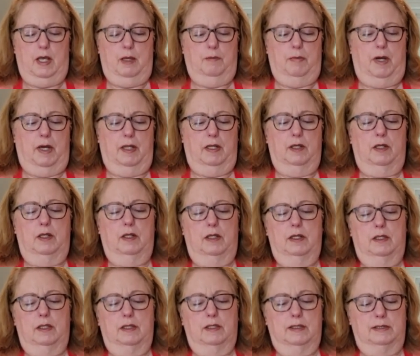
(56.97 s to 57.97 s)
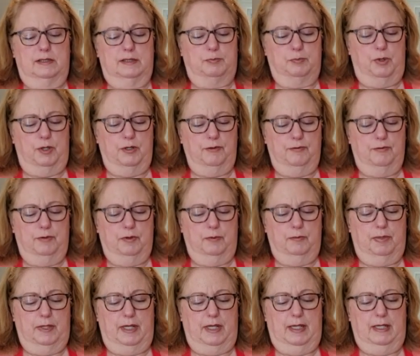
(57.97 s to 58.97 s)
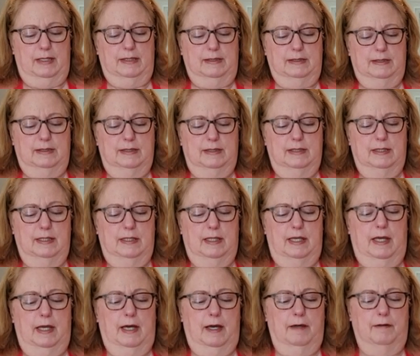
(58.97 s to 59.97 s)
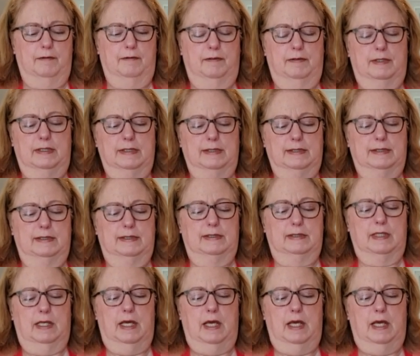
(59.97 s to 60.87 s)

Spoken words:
But the springform pans have this